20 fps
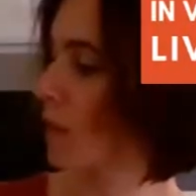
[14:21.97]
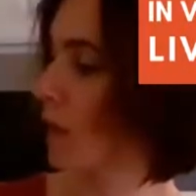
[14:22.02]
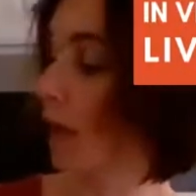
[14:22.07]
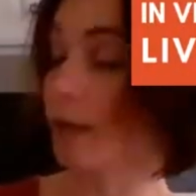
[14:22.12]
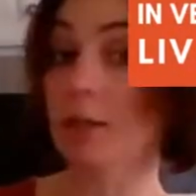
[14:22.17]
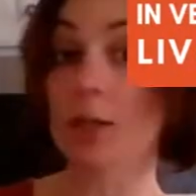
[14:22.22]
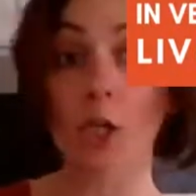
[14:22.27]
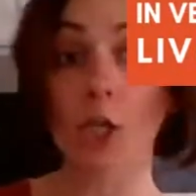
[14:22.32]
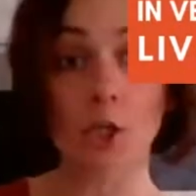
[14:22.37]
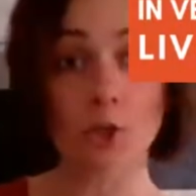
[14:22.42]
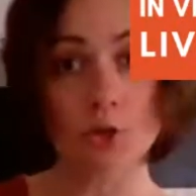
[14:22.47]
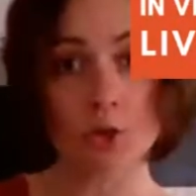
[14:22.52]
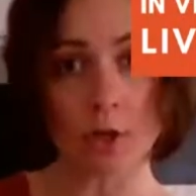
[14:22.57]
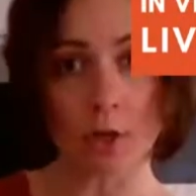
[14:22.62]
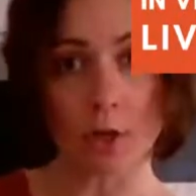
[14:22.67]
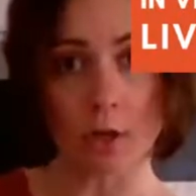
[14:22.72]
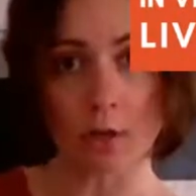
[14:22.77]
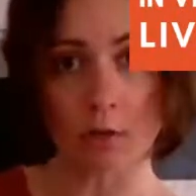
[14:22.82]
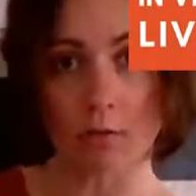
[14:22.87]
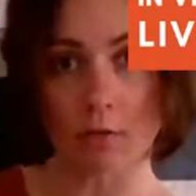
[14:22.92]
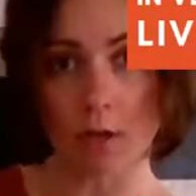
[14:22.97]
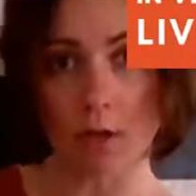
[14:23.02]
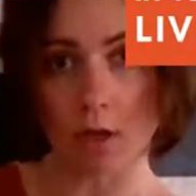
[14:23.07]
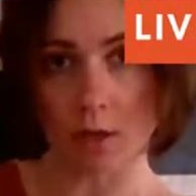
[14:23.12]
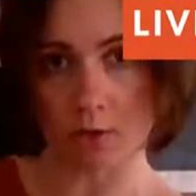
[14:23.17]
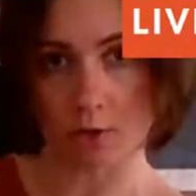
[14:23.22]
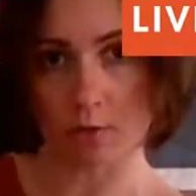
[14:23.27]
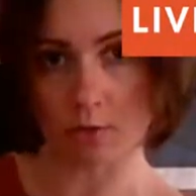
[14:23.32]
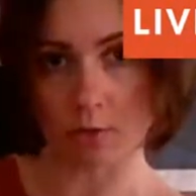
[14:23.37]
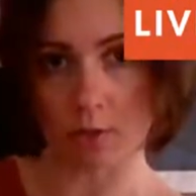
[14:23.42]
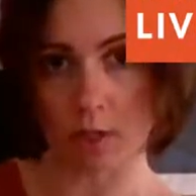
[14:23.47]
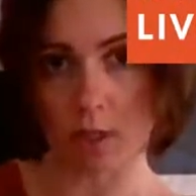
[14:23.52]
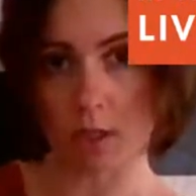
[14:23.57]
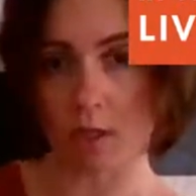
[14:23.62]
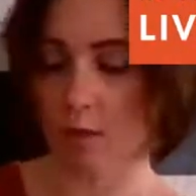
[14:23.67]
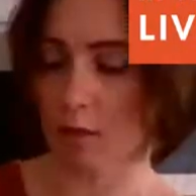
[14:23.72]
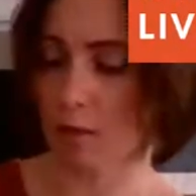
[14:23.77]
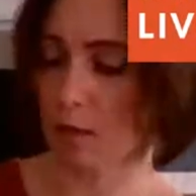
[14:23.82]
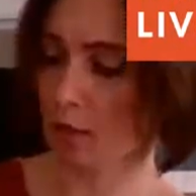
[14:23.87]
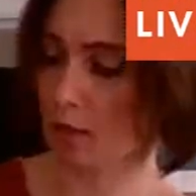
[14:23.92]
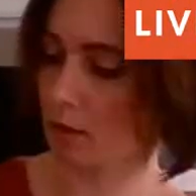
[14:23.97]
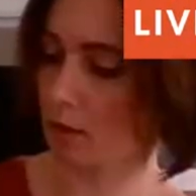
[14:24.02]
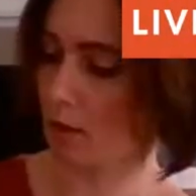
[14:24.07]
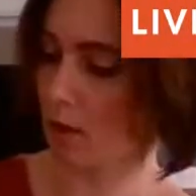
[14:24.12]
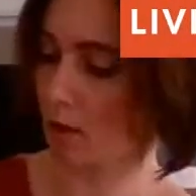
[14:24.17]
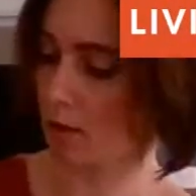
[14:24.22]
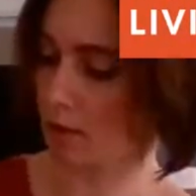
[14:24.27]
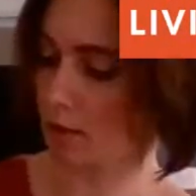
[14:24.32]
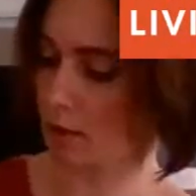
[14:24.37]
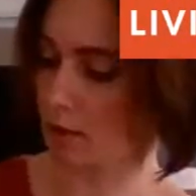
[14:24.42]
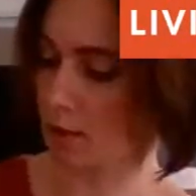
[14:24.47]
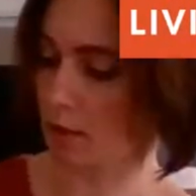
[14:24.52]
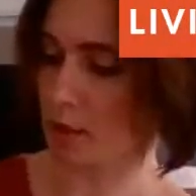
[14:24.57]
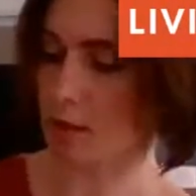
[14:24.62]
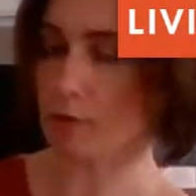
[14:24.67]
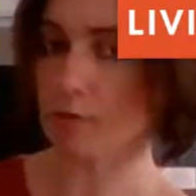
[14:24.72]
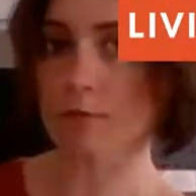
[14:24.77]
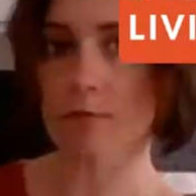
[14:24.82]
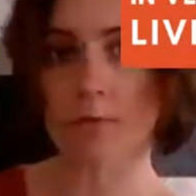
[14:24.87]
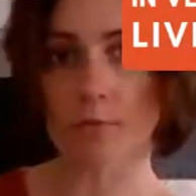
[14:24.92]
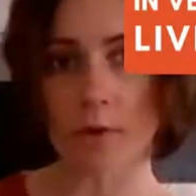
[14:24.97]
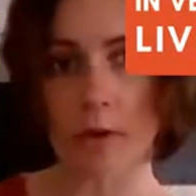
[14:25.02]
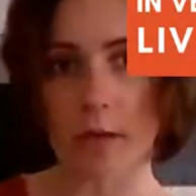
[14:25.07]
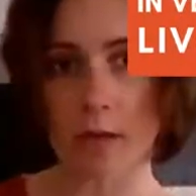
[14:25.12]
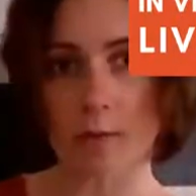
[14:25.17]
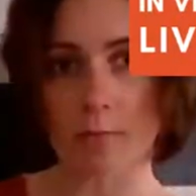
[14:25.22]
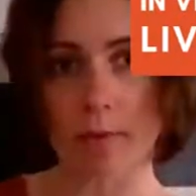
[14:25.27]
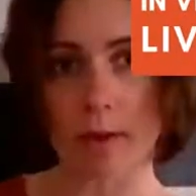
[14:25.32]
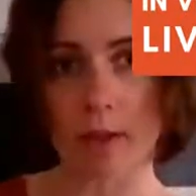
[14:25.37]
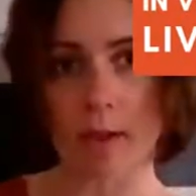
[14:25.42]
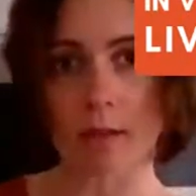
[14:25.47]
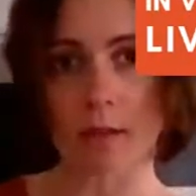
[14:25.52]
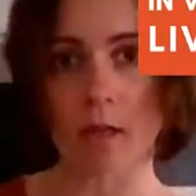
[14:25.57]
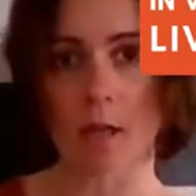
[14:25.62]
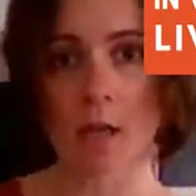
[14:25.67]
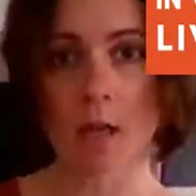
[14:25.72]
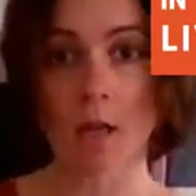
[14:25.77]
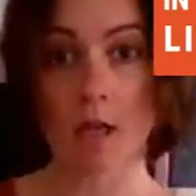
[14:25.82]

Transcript: Ninja, actually, non-stick frying pan.